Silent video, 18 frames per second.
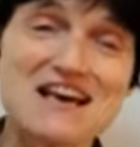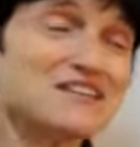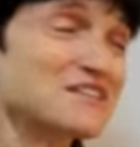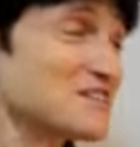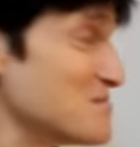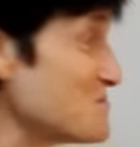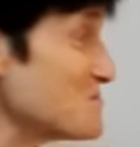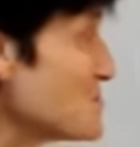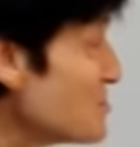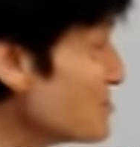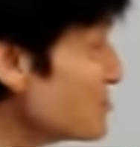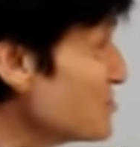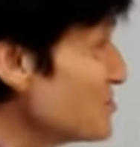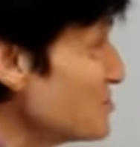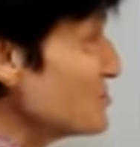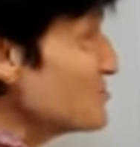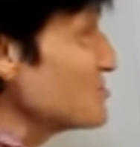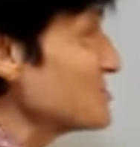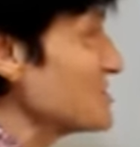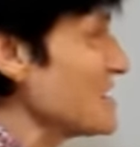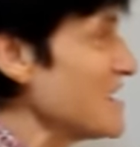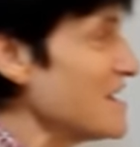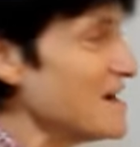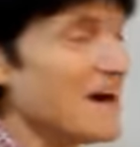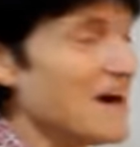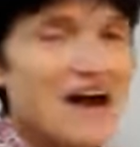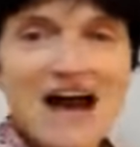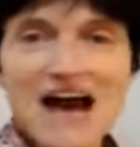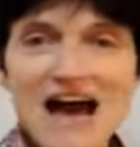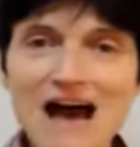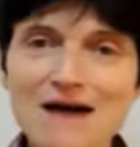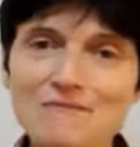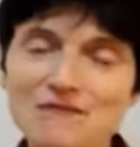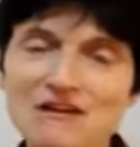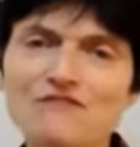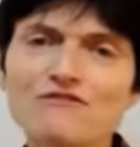Some good news
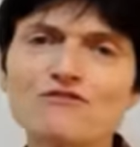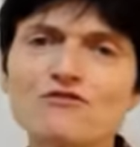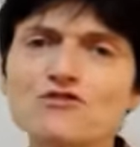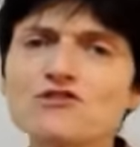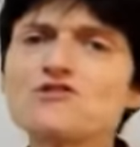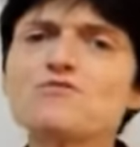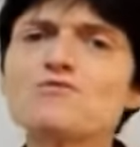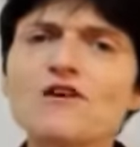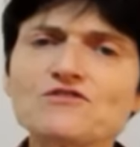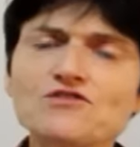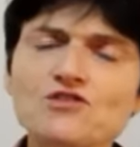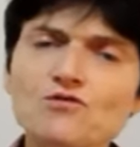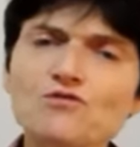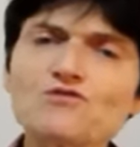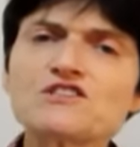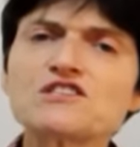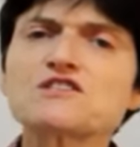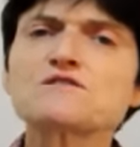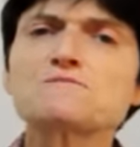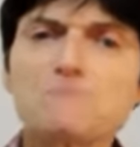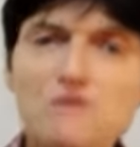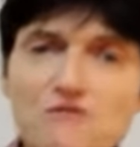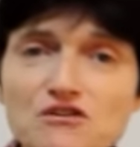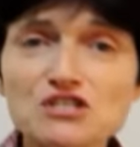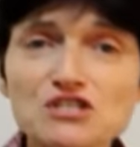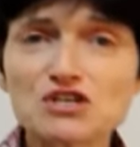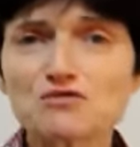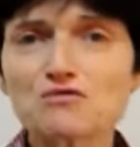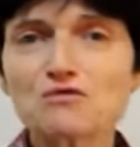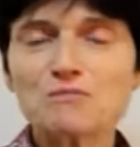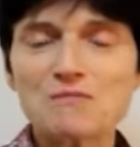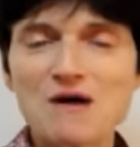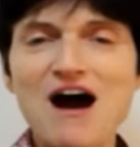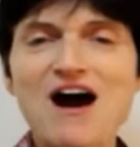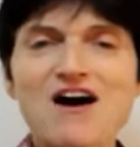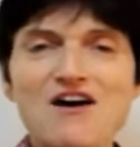happening for you on your
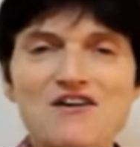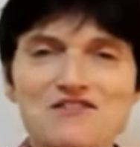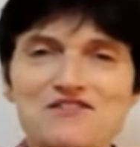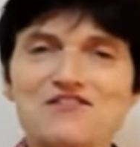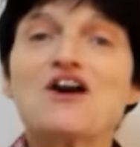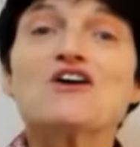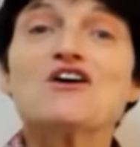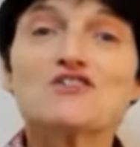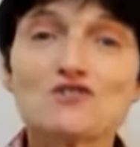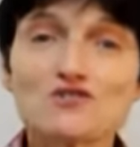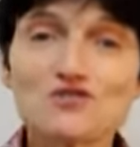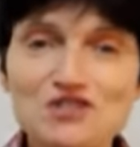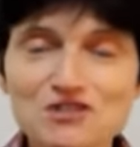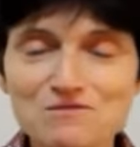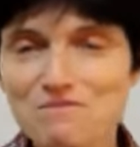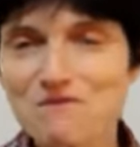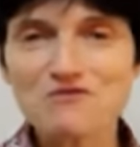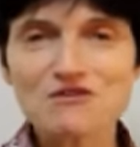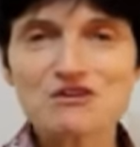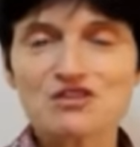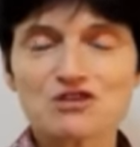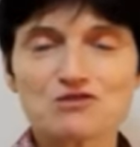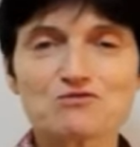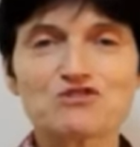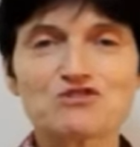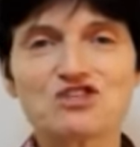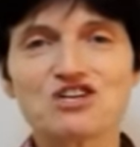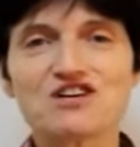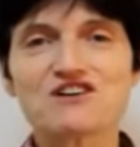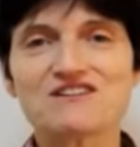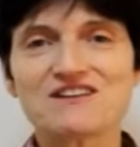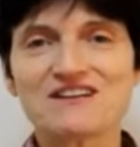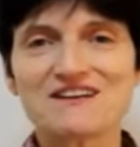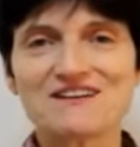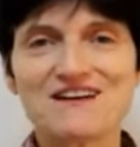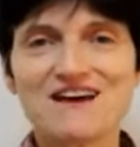spiritual path, your spiritual
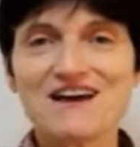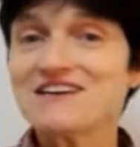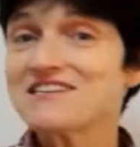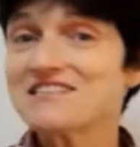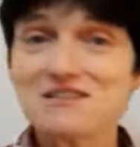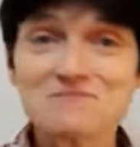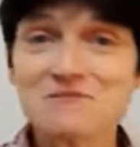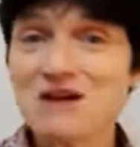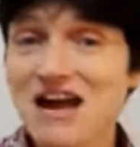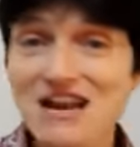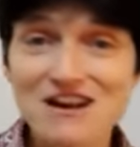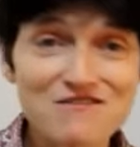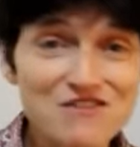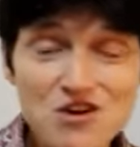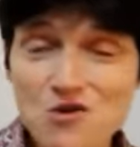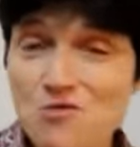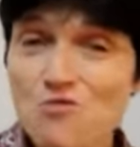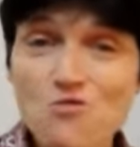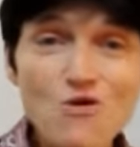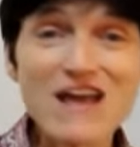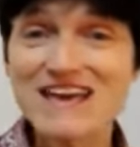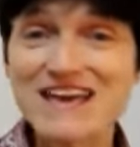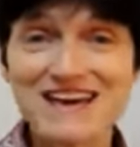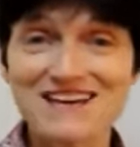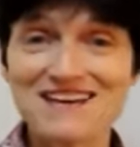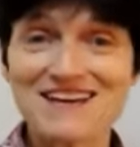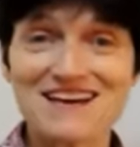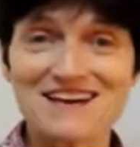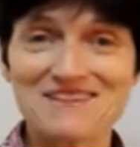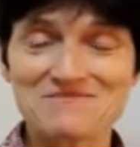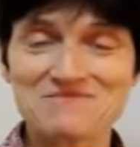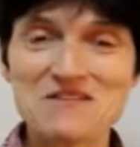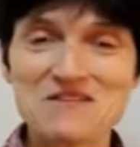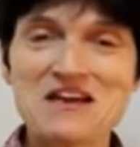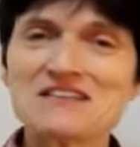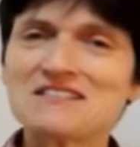journey, some kind of an
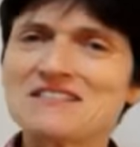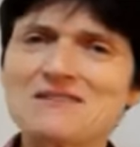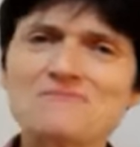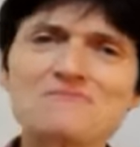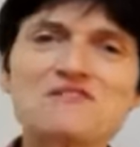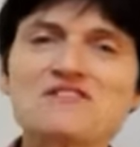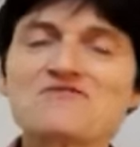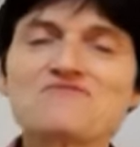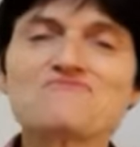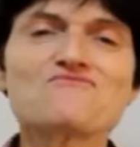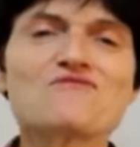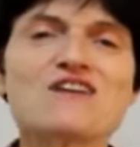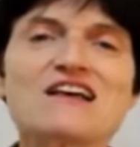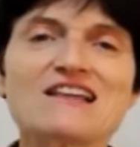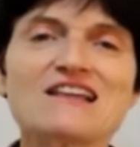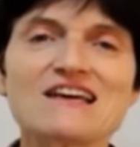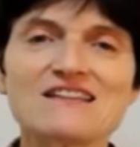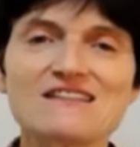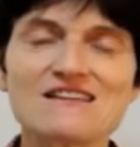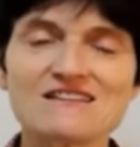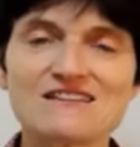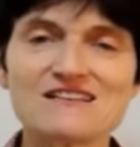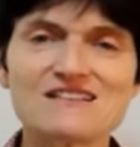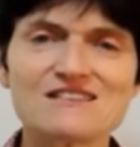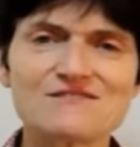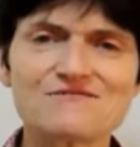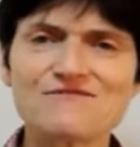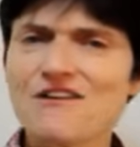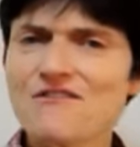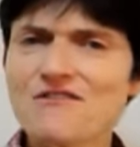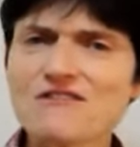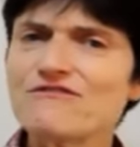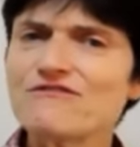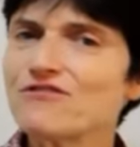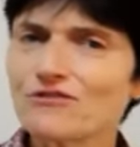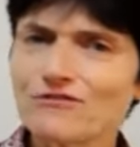awakening, something really that is
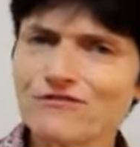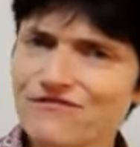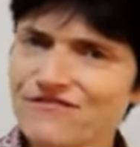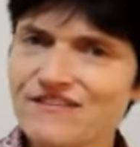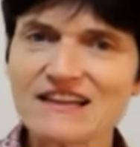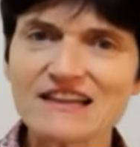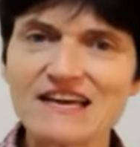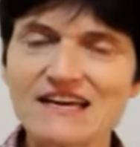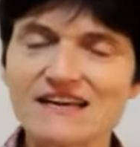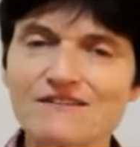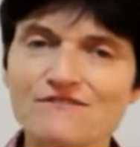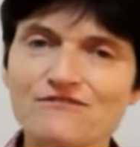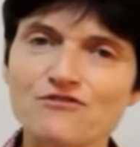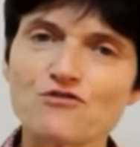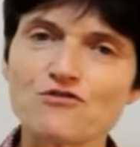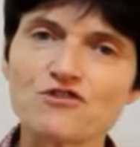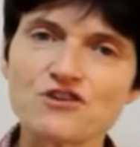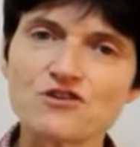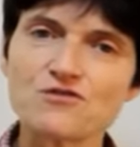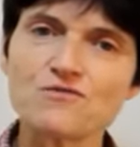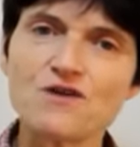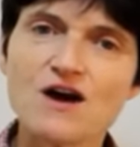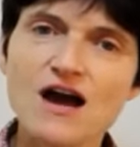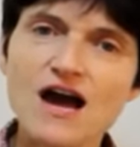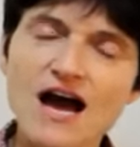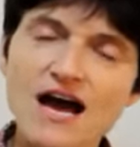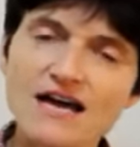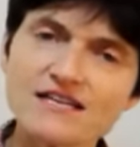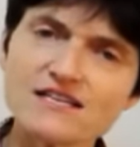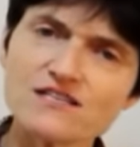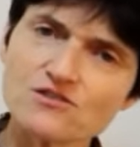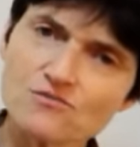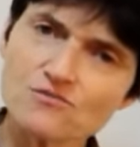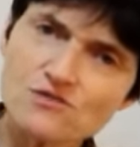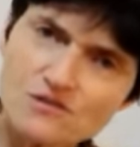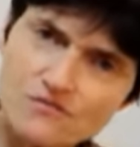very fulfilling for you. And
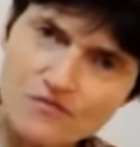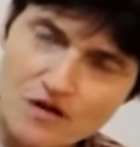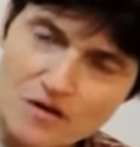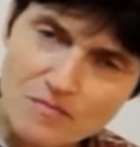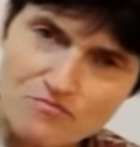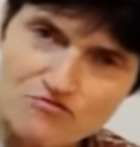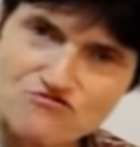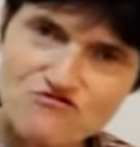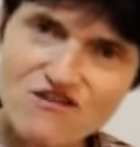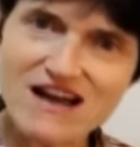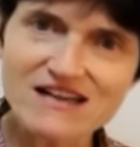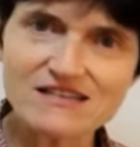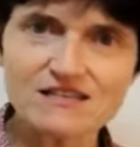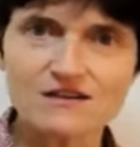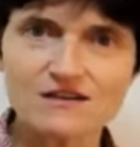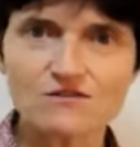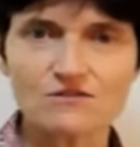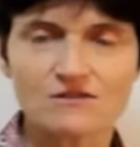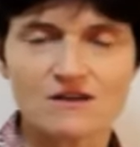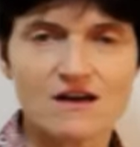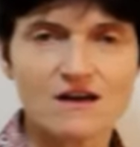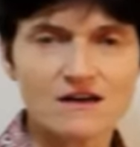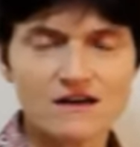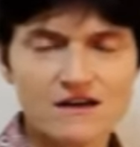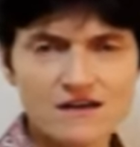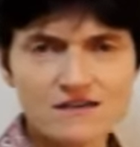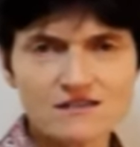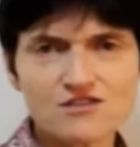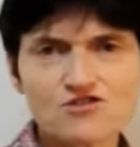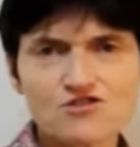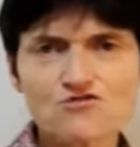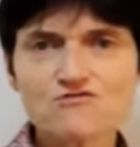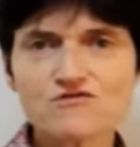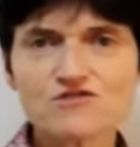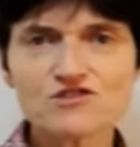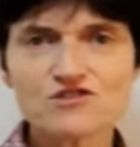it's also very practical. Yes,
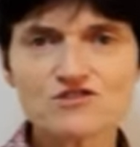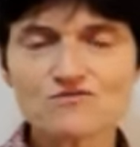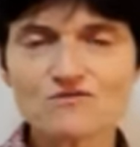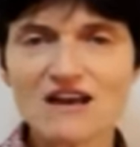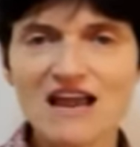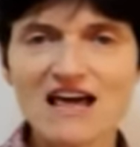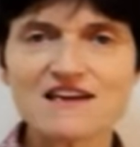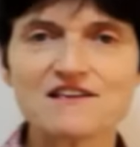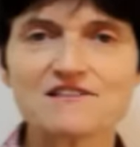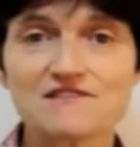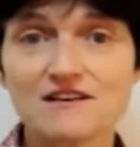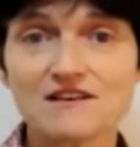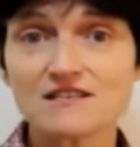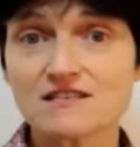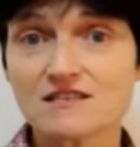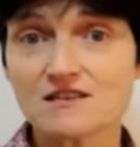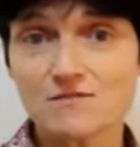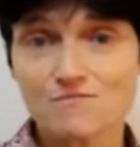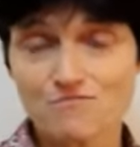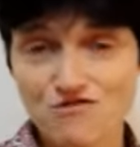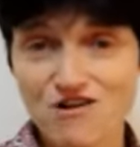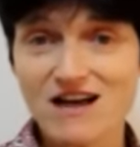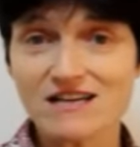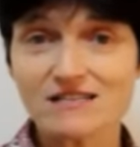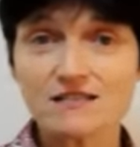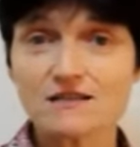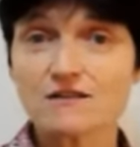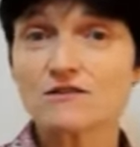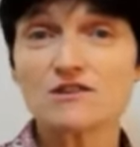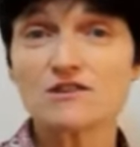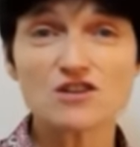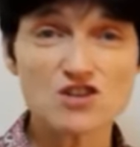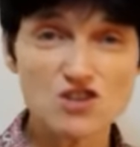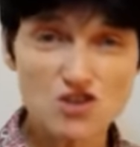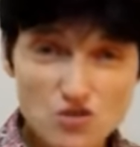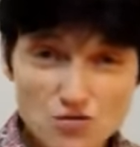Taurus, you like things that are practical,
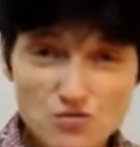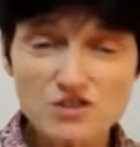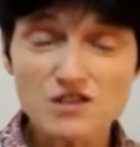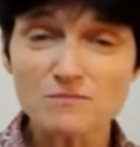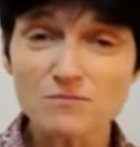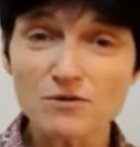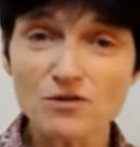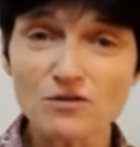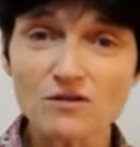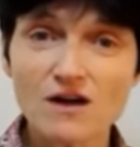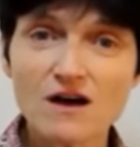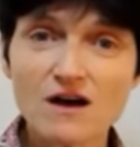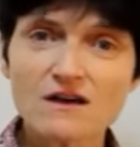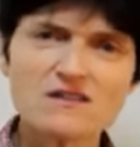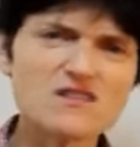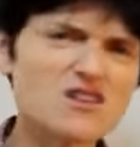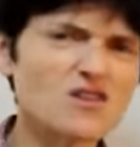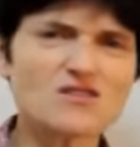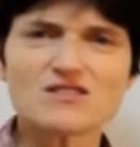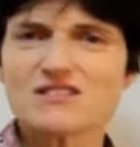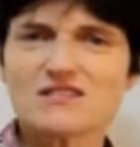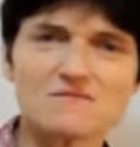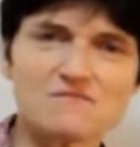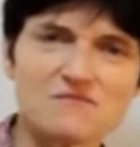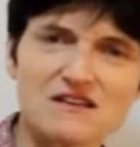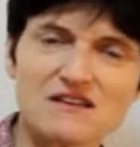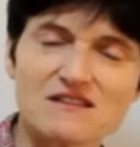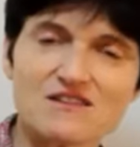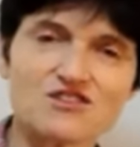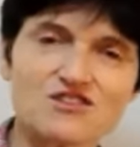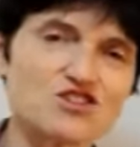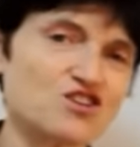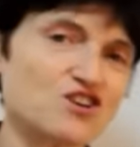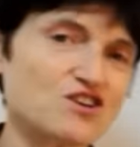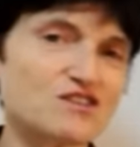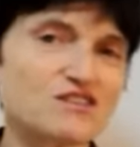that are usable, not something
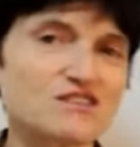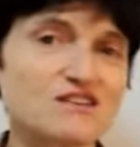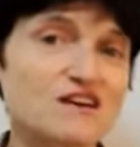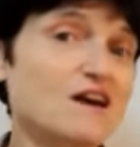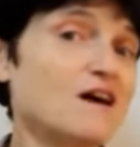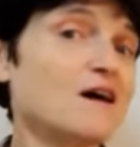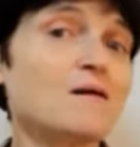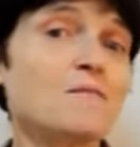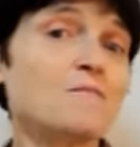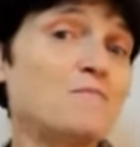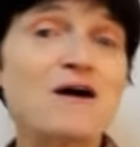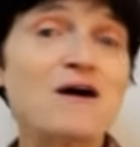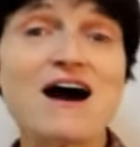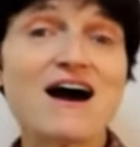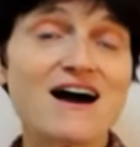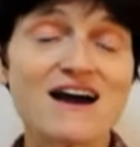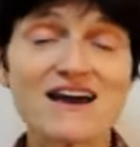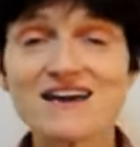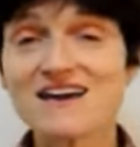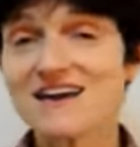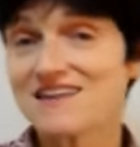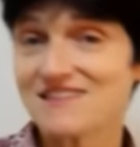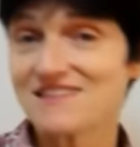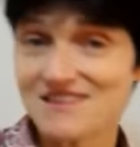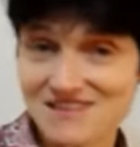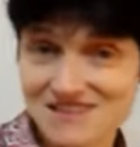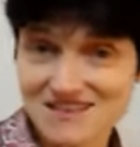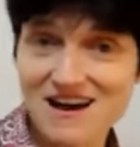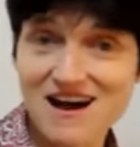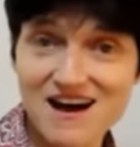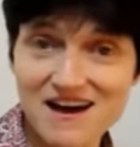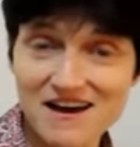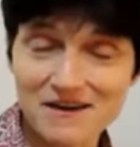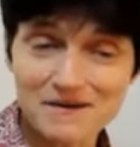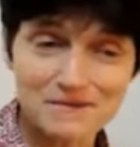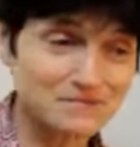that's just pie in the
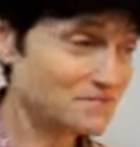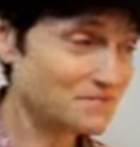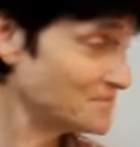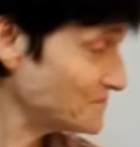sky.